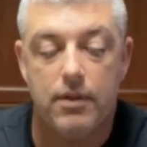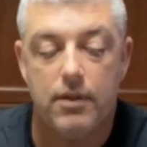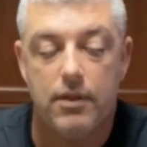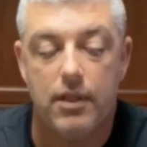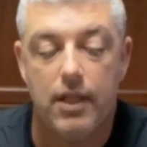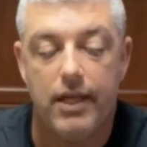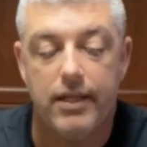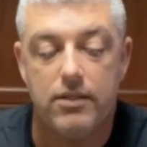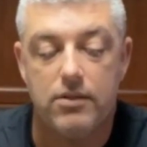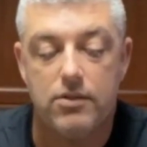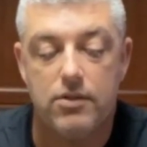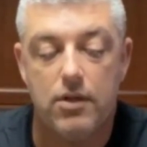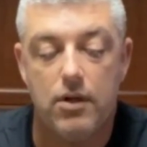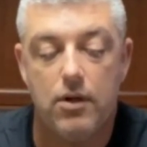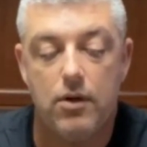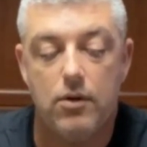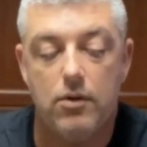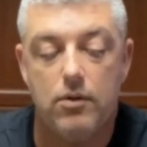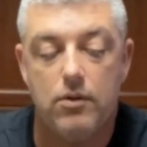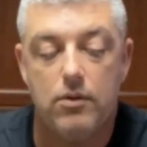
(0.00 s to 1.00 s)
like
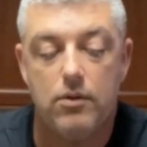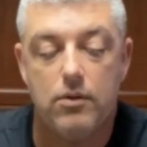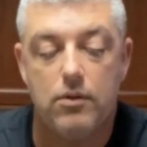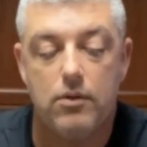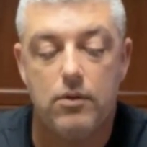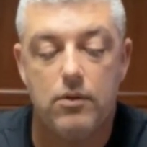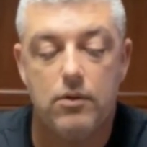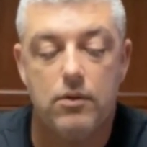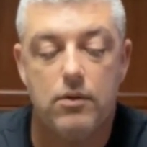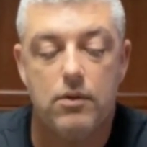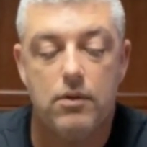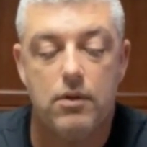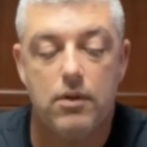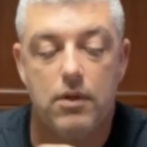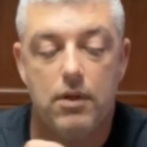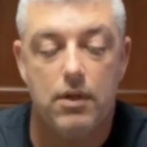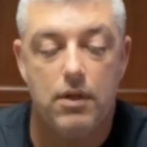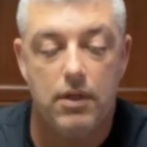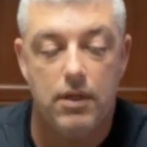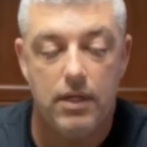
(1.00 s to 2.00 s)
so,
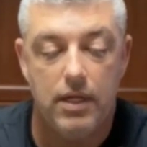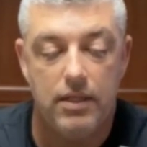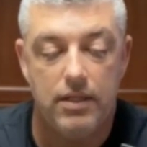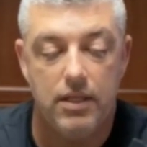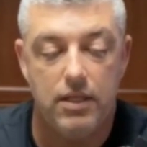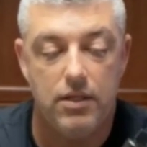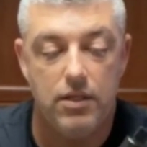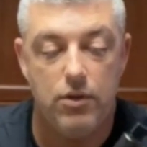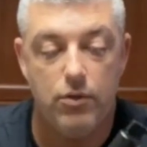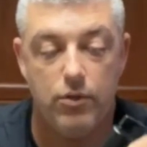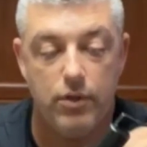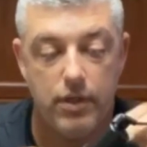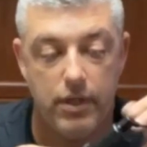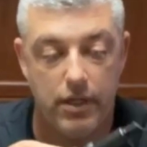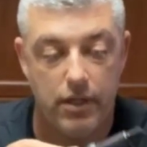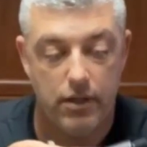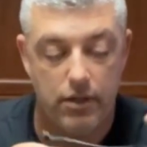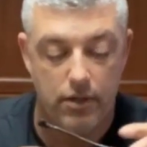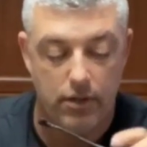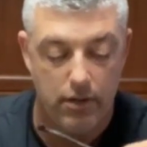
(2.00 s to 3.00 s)
and then you
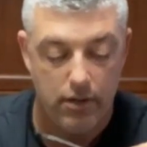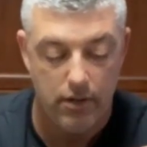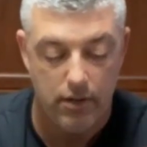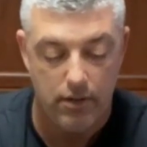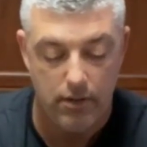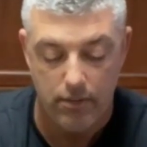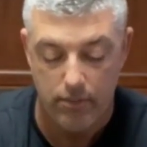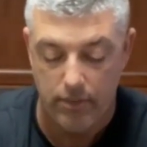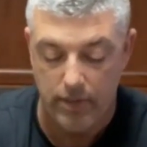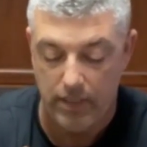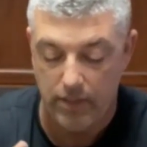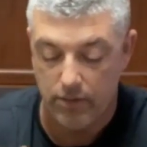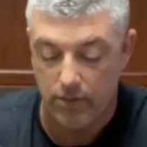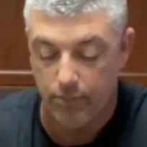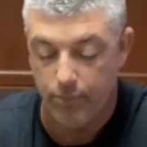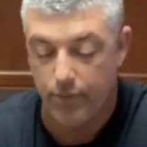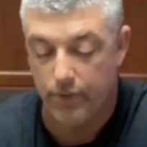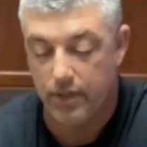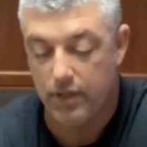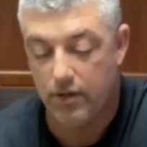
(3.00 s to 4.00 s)
could either
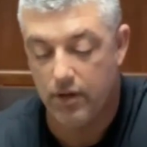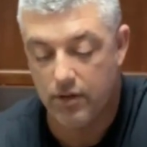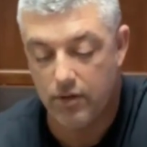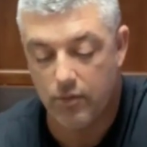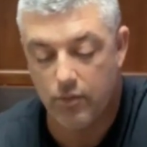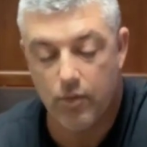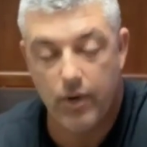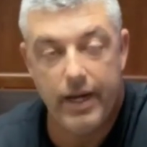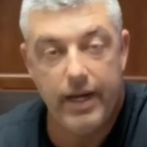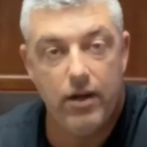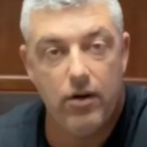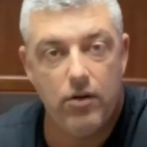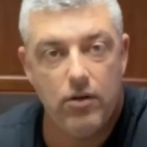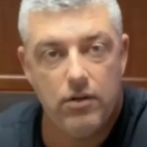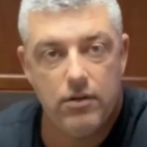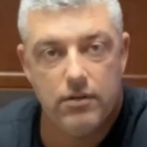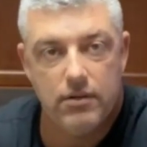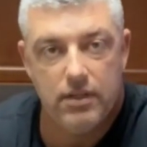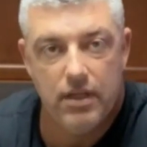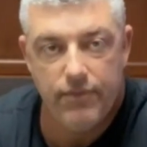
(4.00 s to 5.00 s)
put it on a
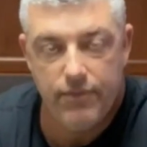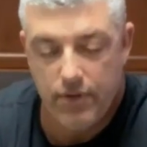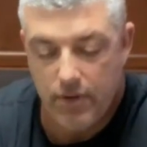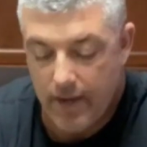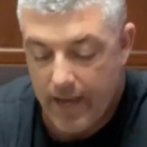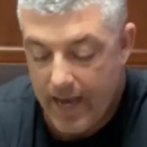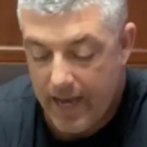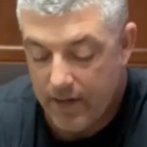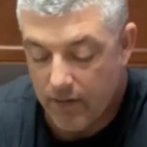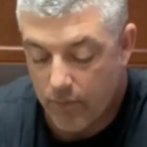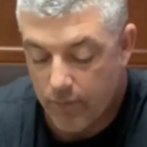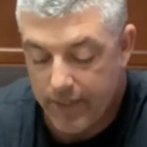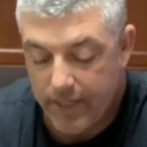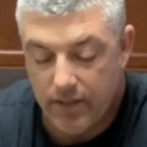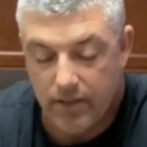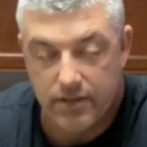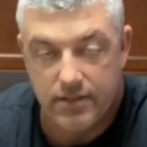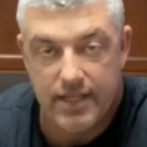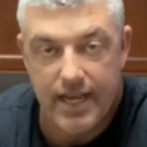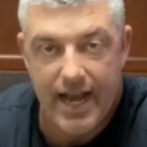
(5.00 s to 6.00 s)
rail if you had a
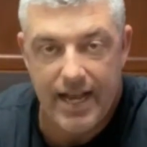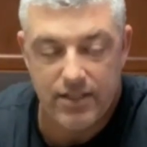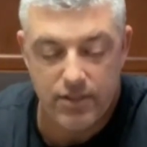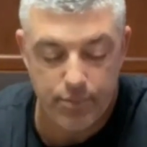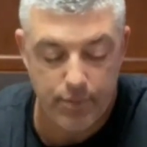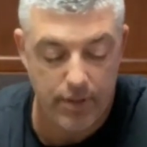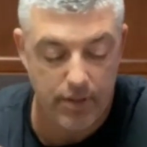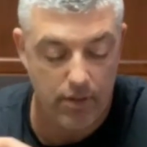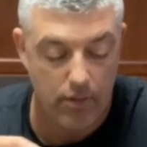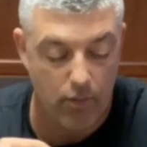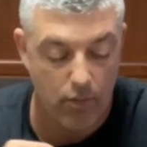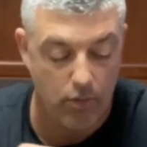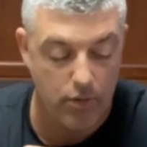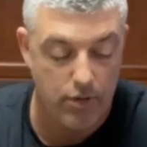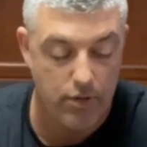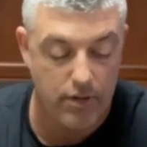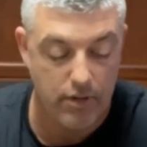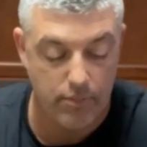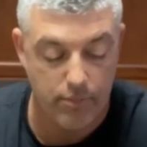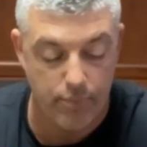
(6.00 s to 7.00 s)
rail attachment, or
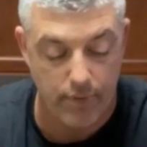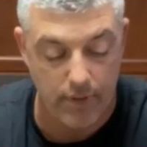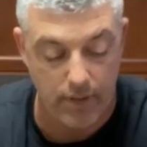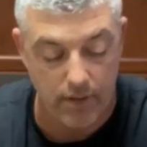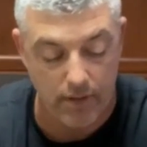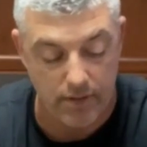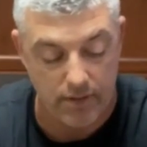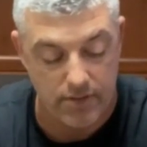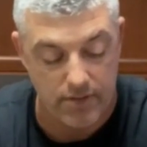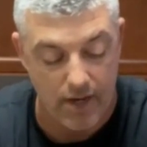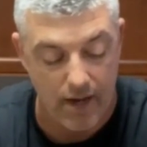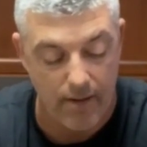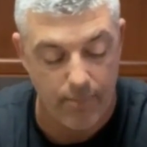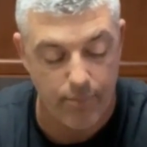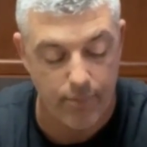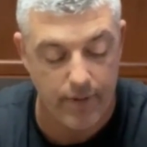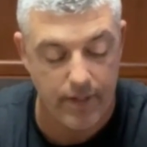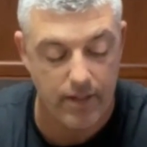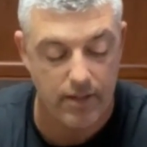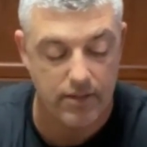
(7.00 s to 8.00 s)
you can it on the top
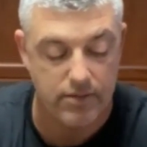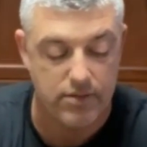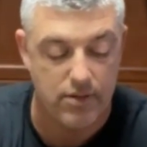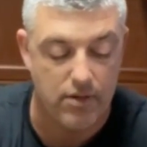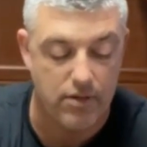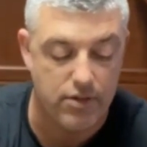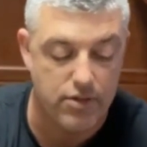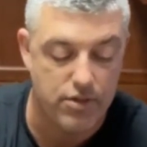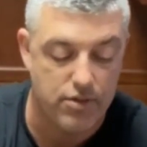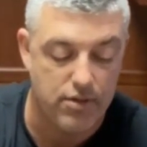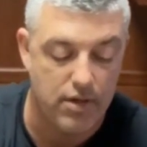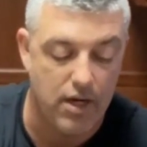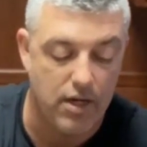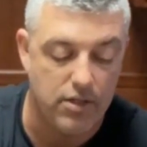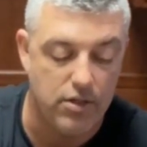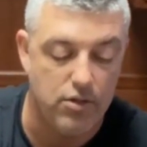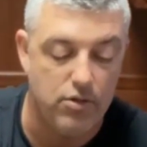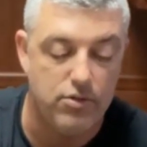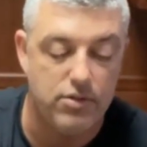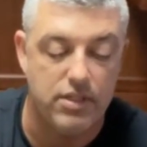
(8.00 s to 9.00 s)
rail as long as you're not
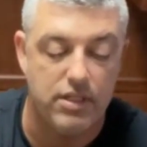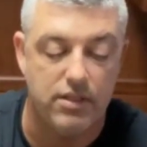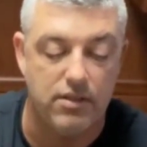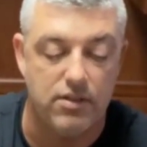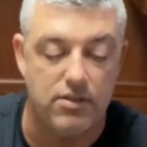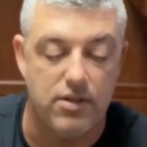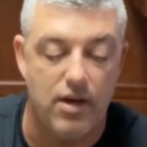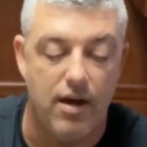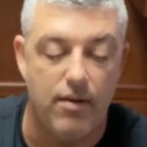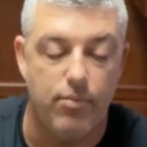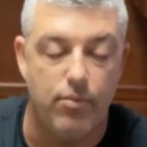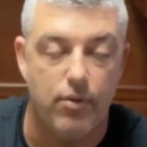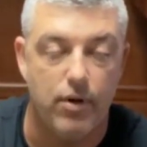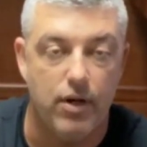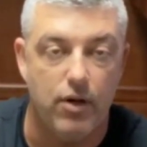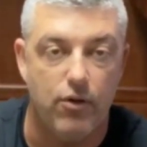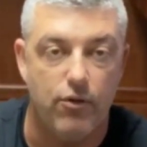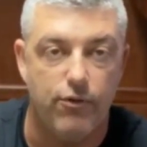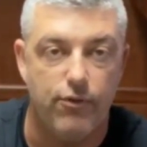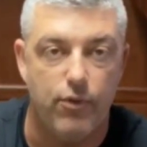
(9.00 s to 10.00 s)
using the top
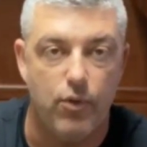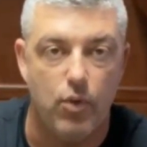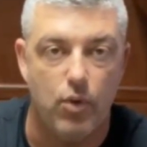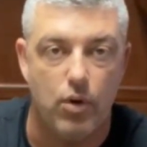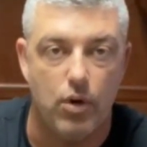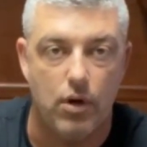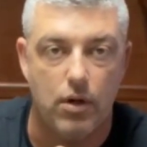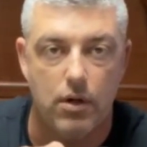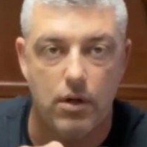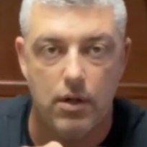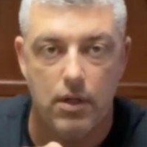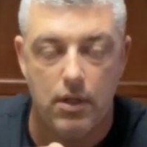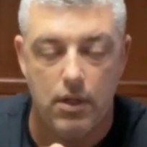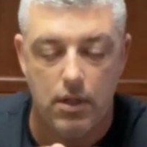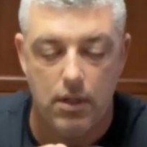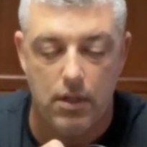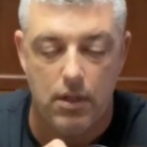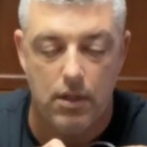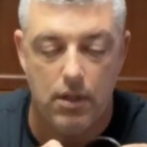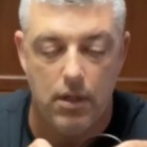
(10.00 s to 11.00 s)
rail for
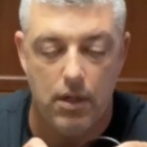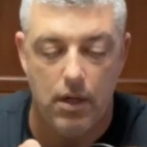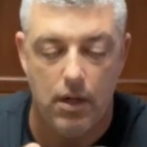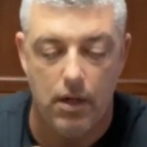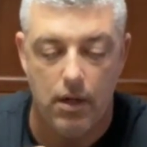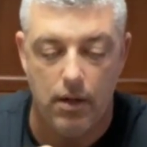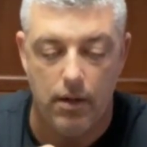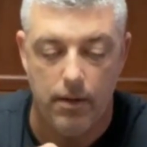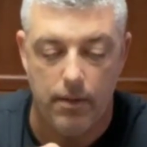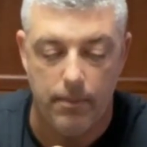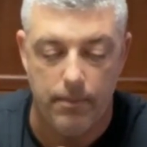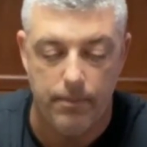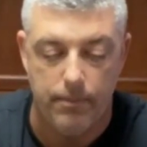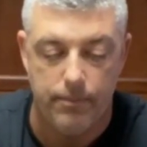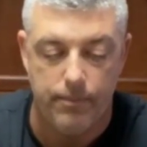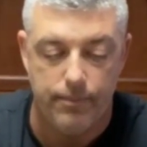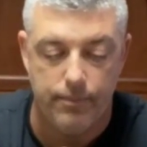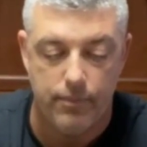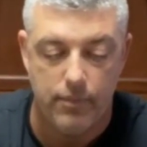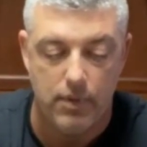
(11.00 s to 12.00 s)

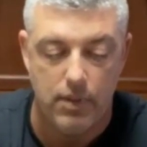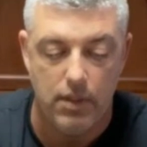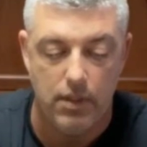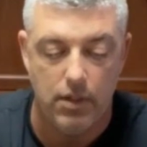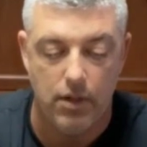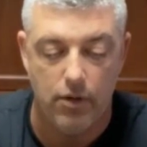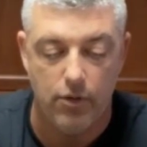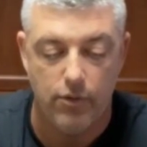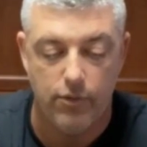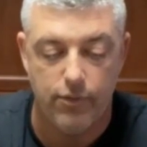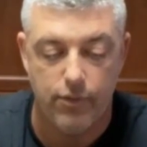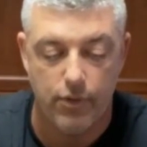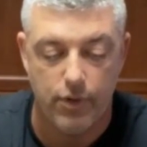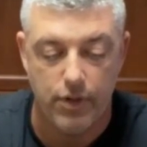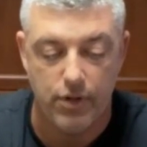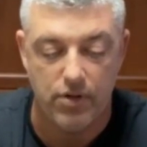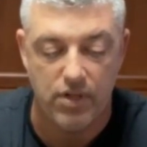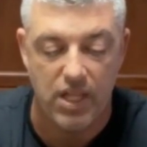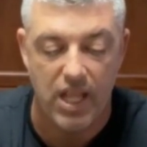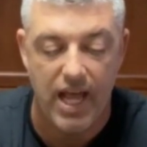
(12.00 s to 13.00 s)
for
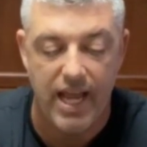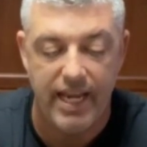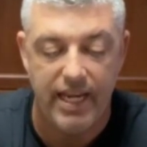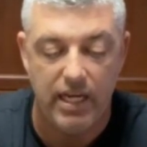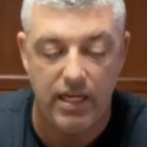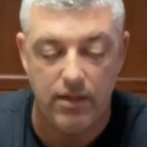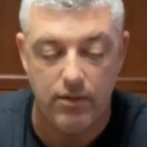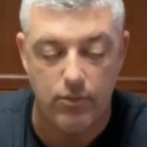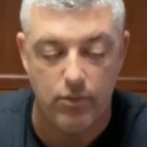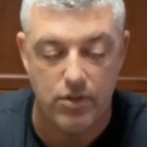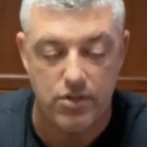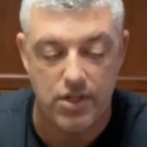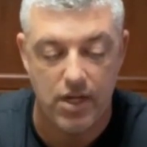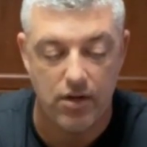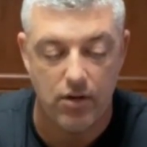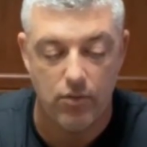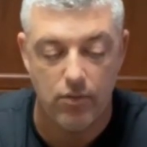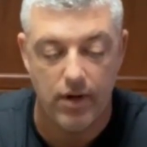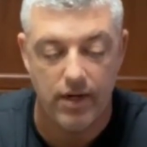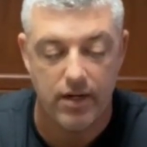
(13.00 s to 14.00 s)
your light, which I
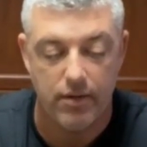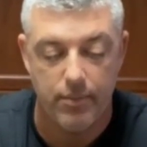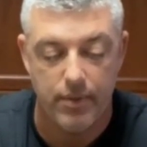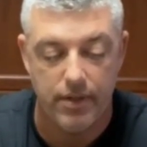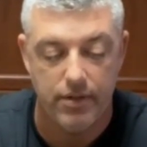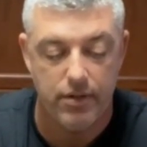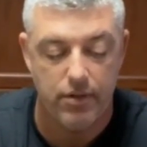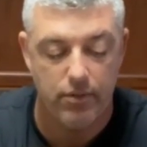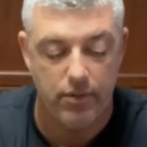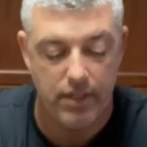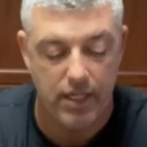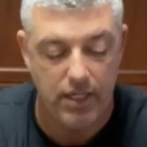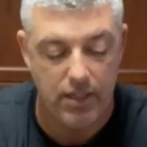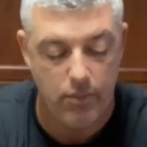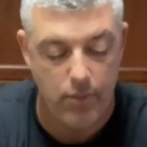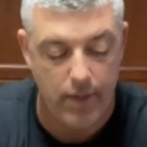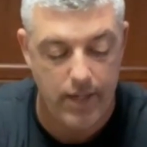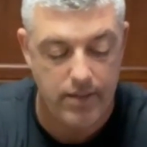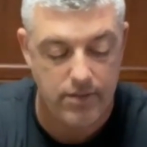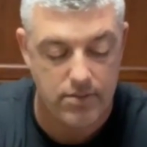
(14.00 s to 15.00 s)
don't recommend doing
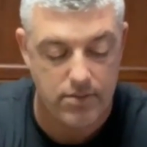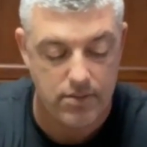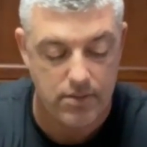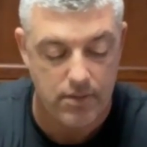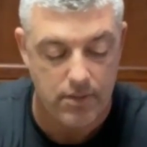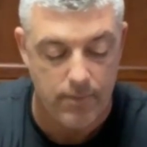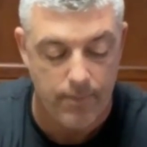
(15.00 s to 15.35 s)
anyways.